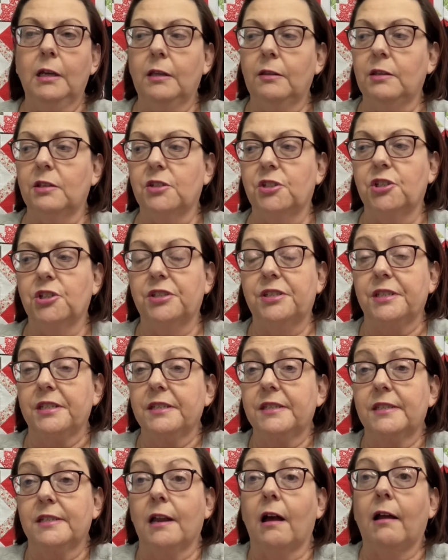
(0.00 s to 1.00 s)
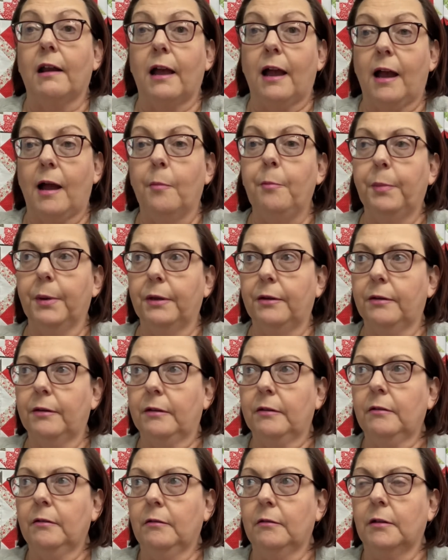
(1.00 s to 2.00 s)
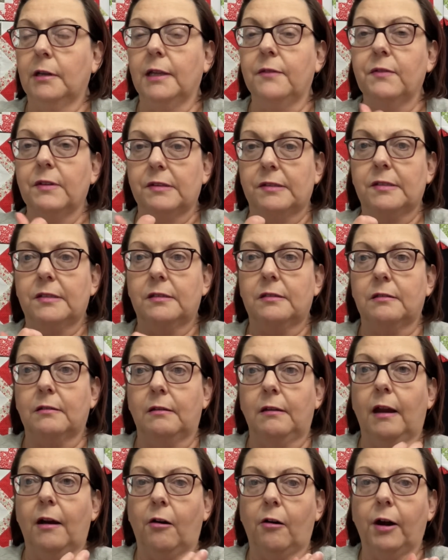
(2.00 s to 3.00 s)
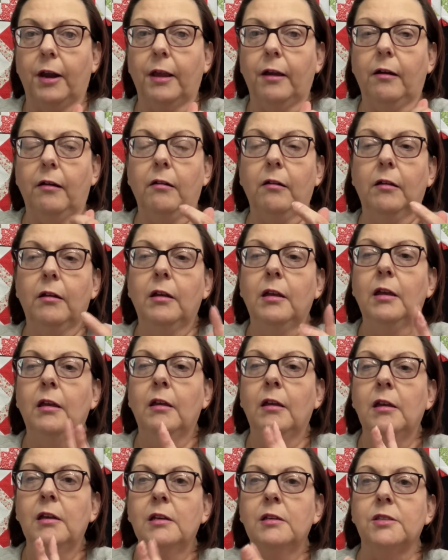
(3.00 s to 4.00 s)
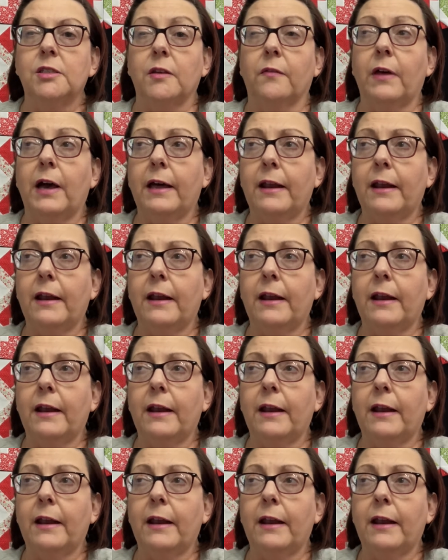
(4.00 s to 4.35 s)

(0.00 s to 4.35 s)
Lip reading: this just does not happen in this area. So that